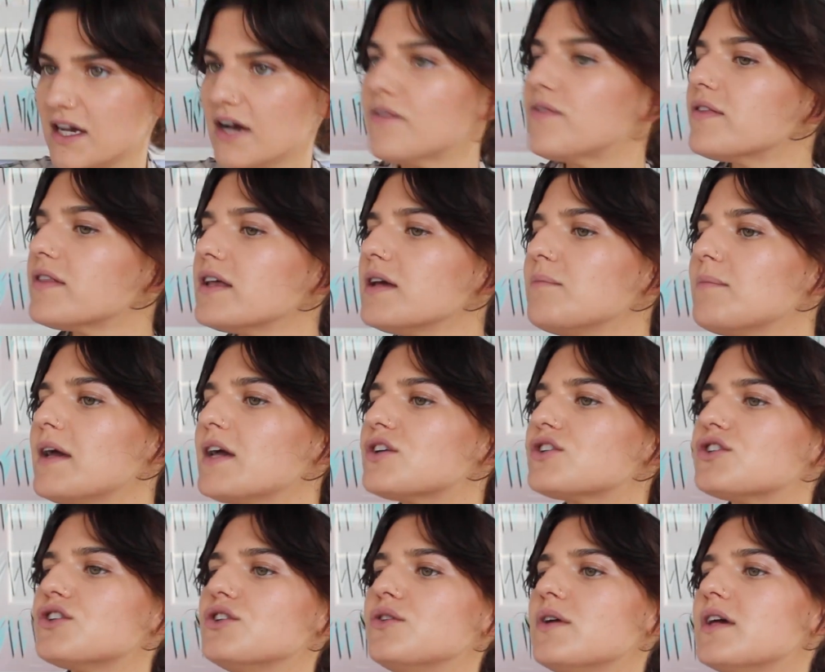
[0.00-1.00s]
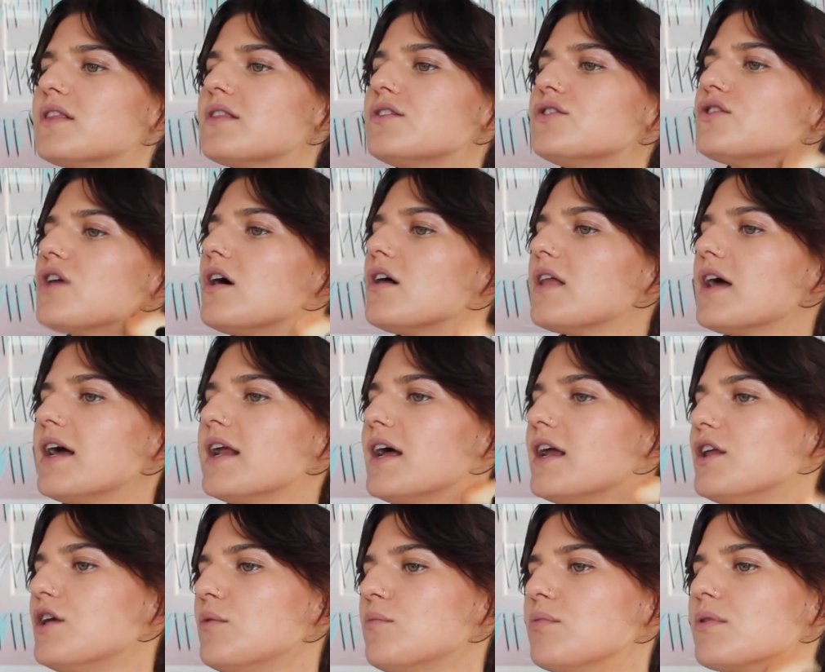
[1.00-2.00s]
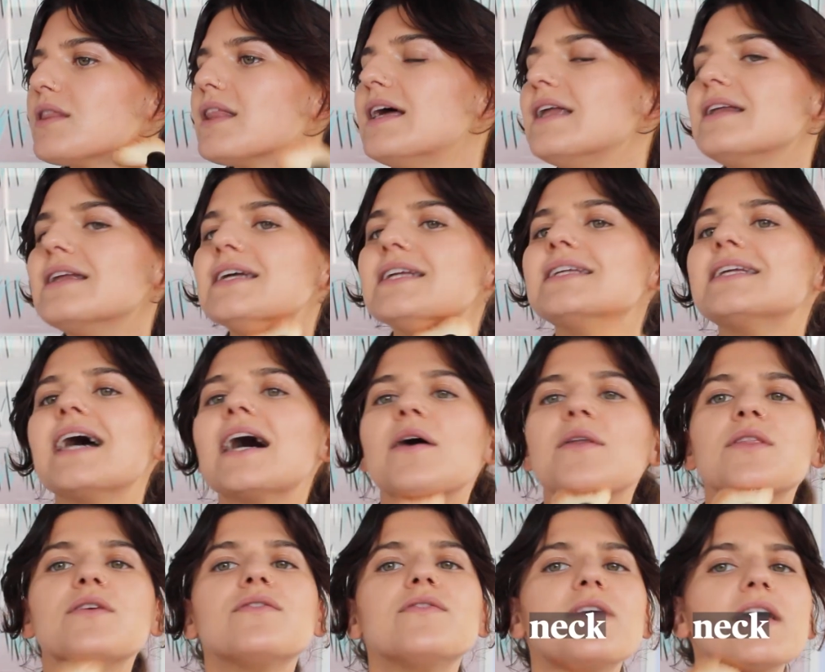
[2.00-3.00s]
Definitely make sure you get the jawline and you blend it down the